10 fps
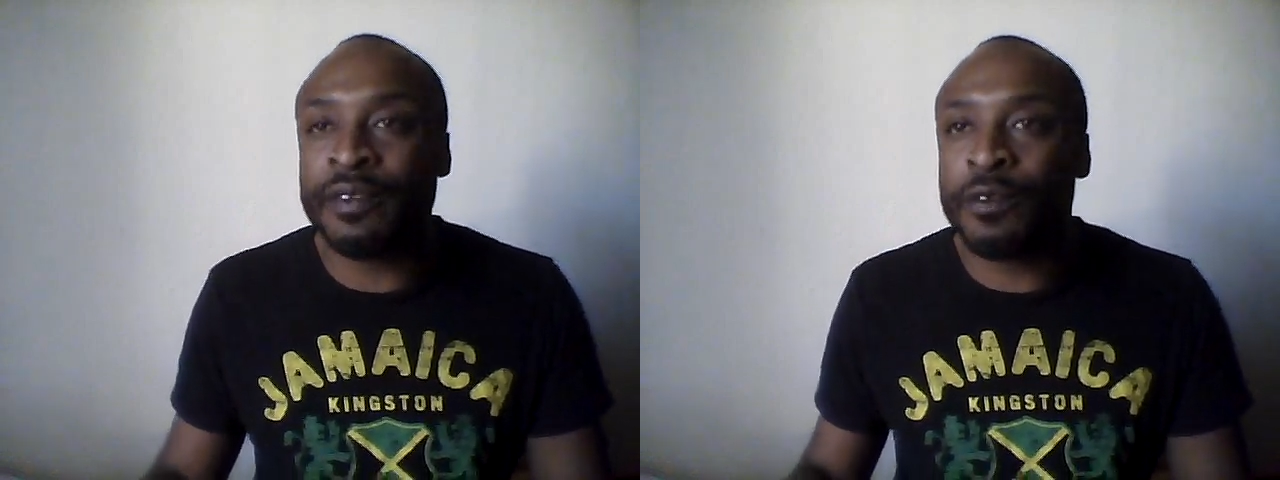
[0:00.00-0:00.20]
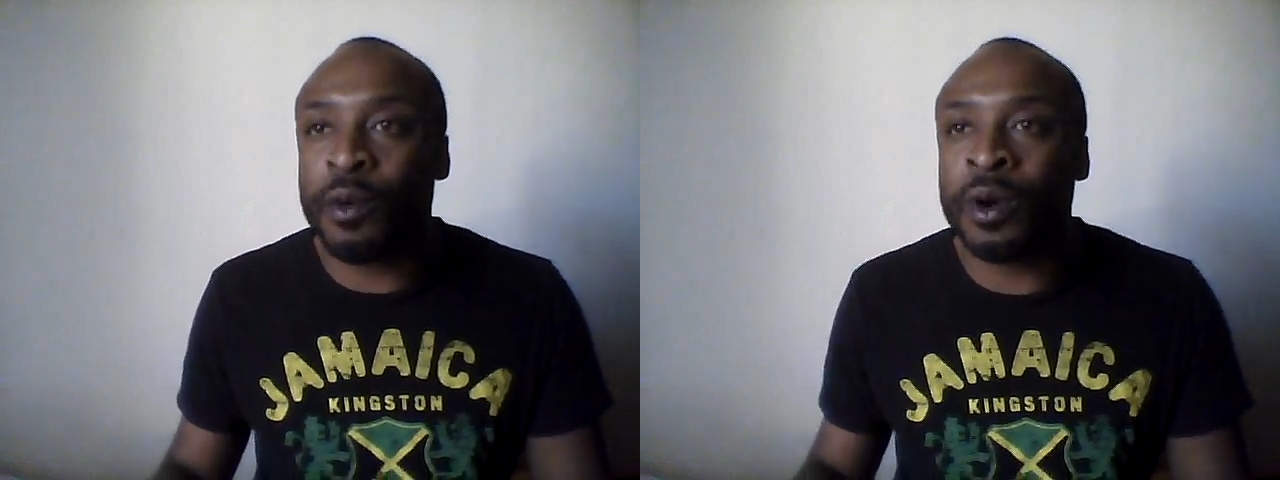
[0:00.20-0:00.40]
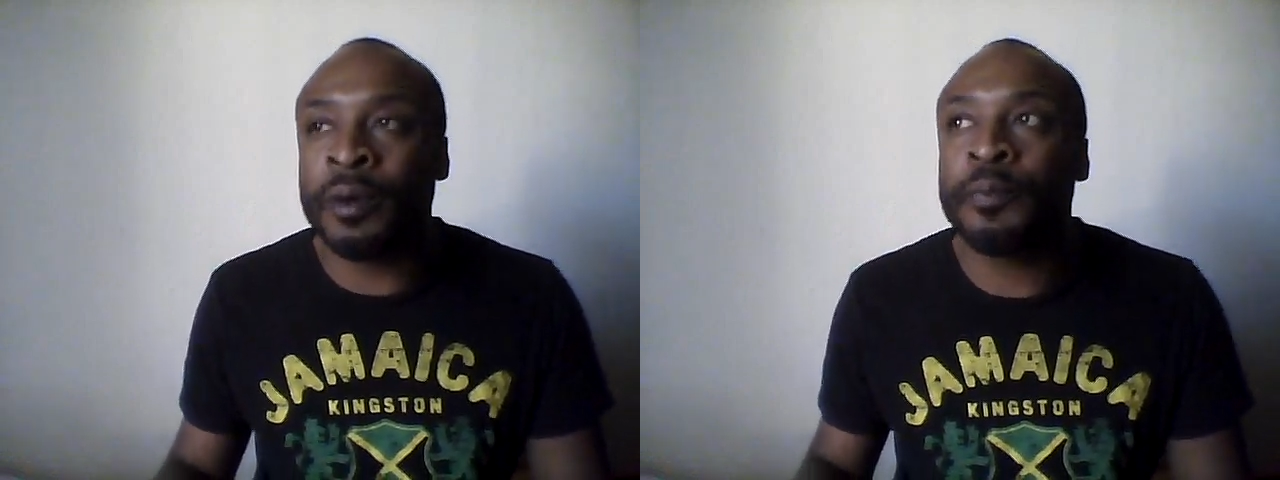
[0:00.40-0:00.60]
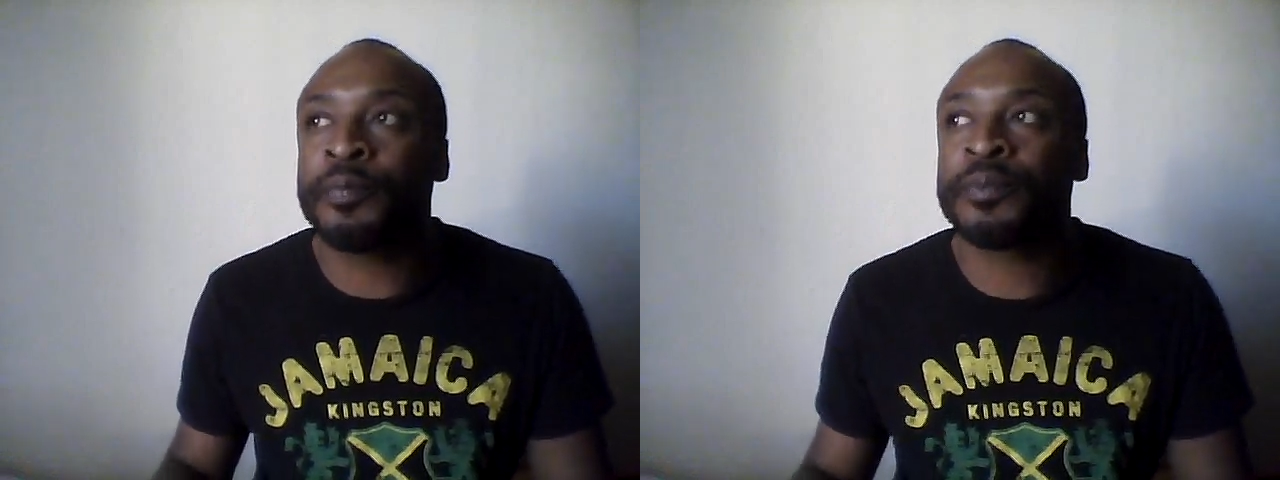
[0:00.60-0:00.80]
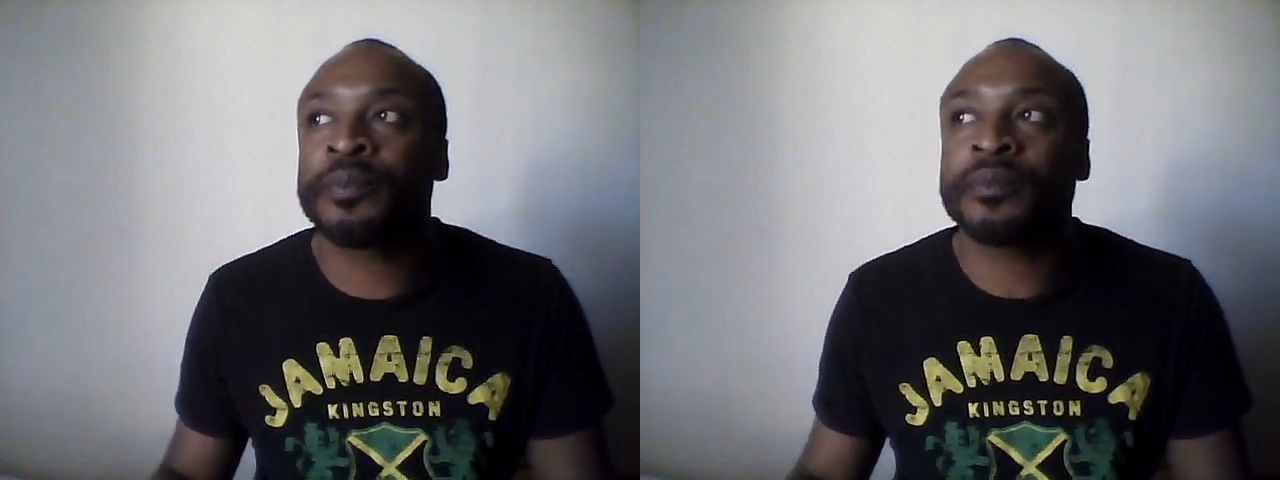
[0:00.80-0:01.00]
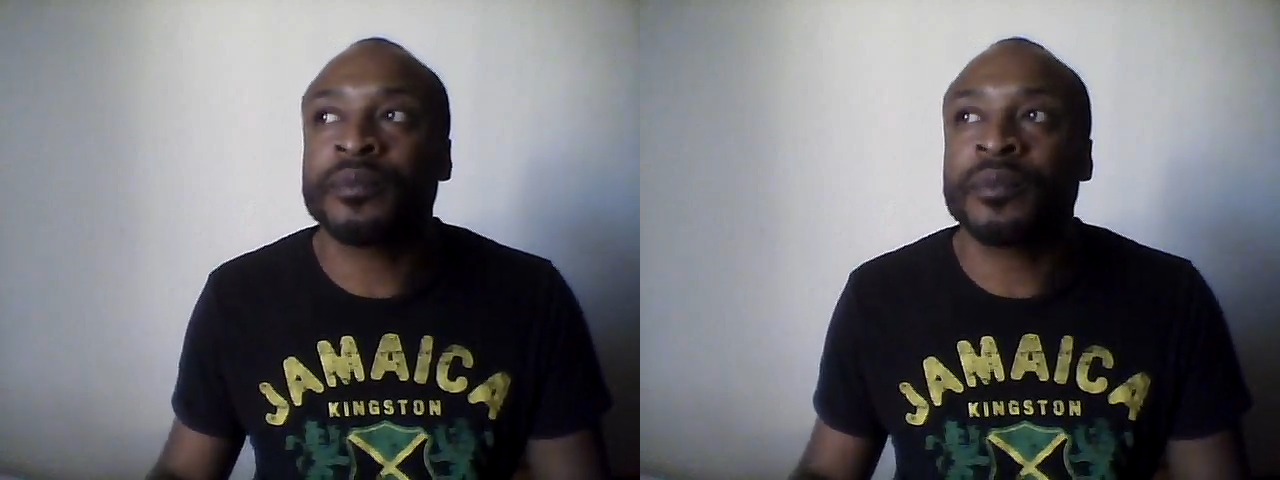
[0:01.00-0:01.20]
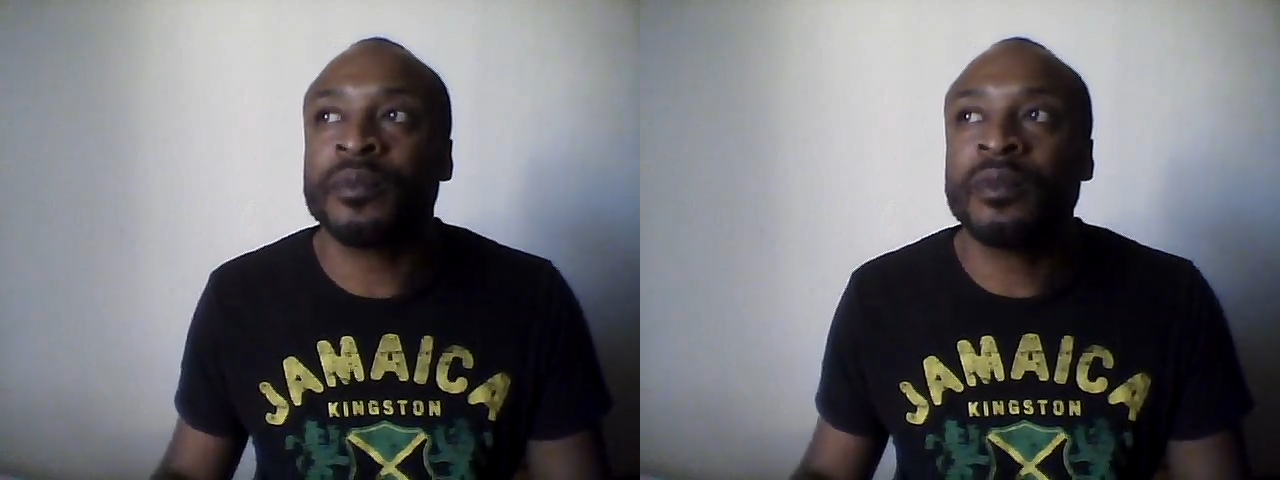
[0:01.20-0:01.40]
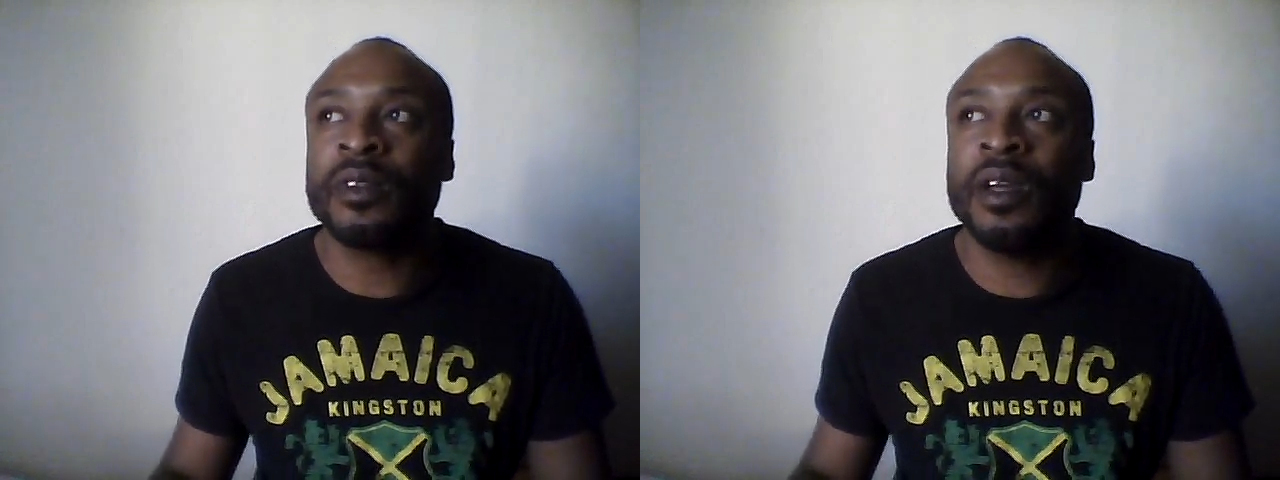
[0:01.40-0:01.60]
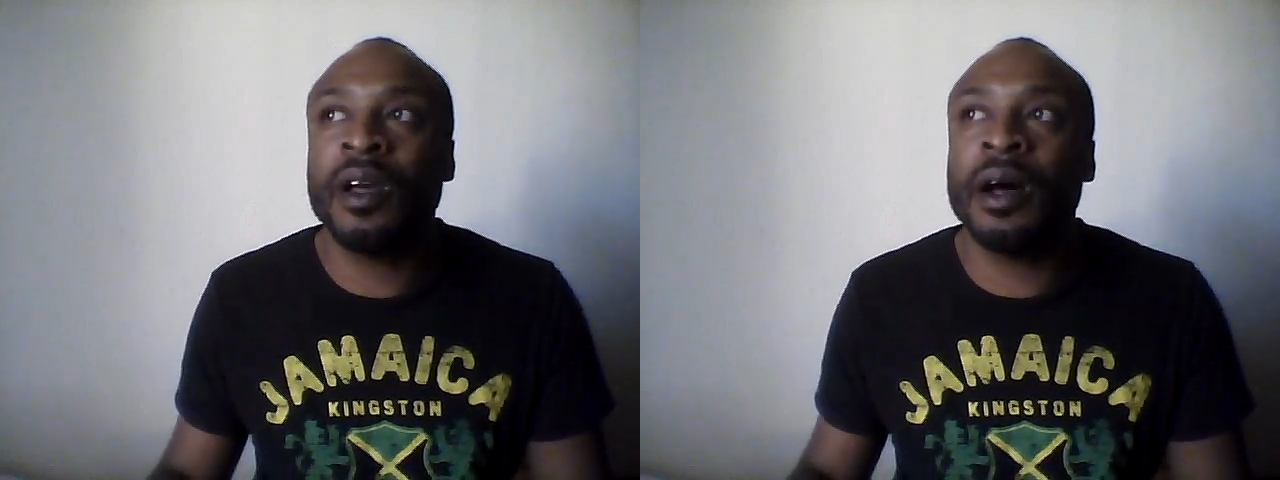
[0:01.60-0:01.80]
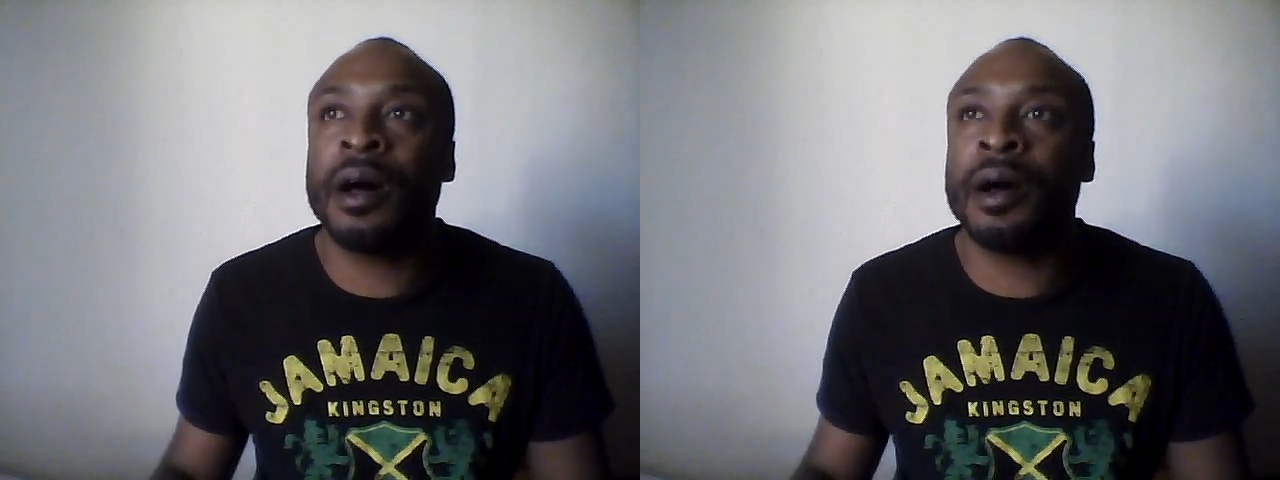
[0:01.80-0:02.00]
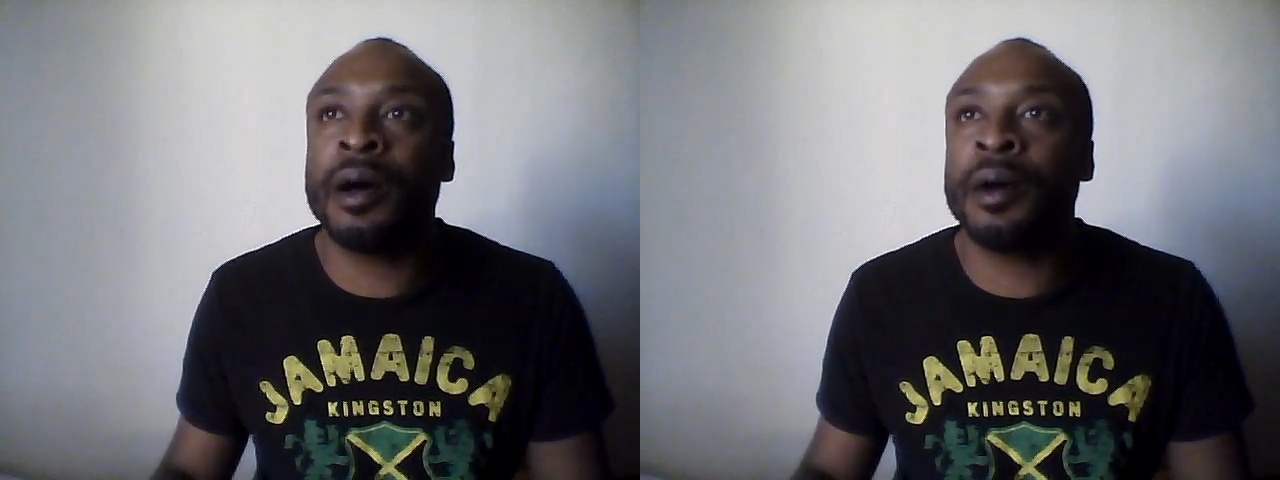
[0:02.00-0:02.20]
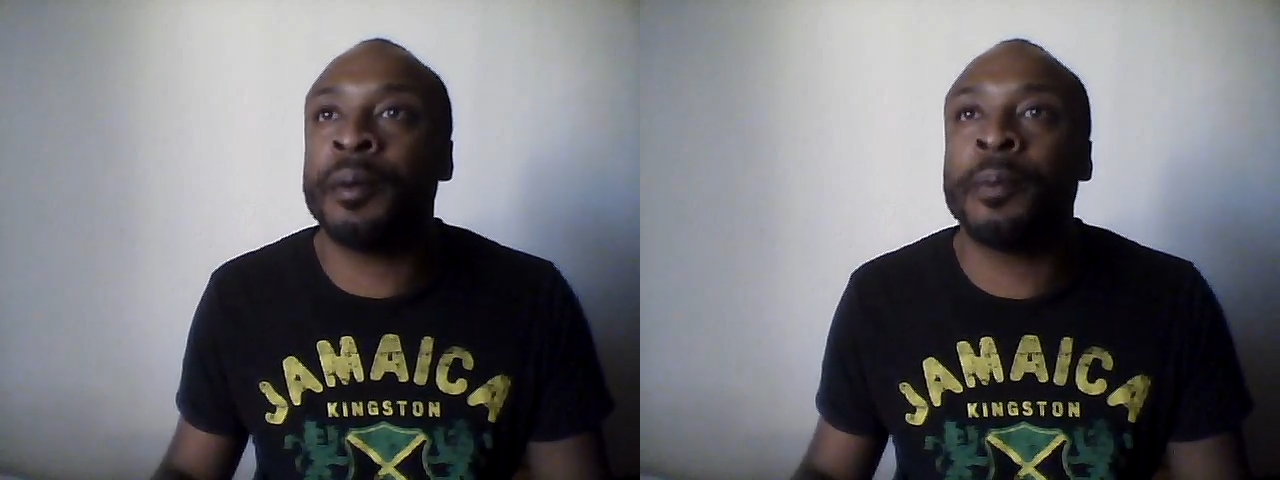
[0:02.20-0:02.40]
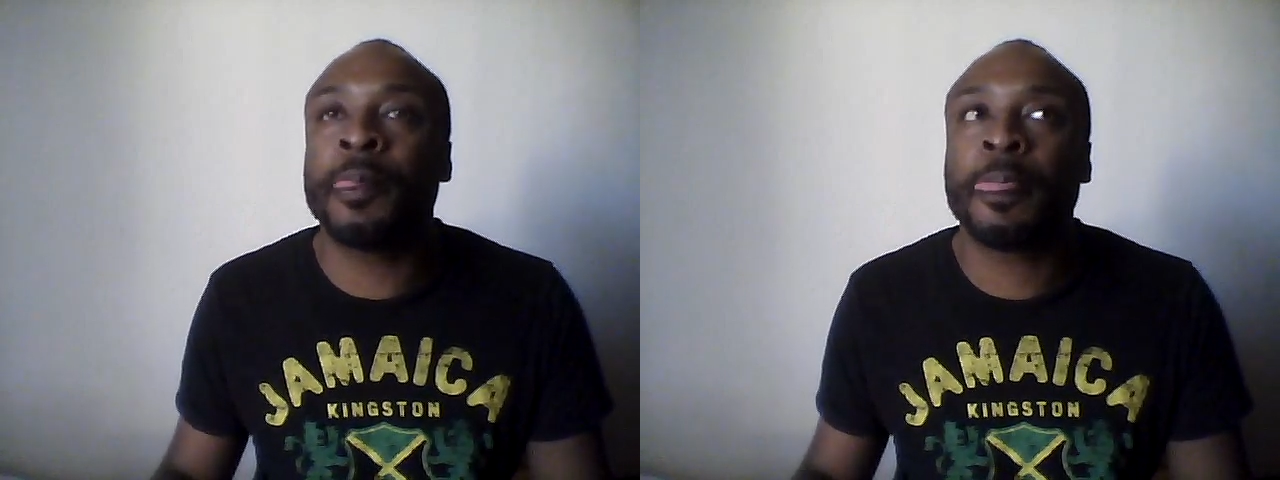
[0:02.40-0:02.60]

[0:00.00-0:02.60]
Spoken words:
for. Um,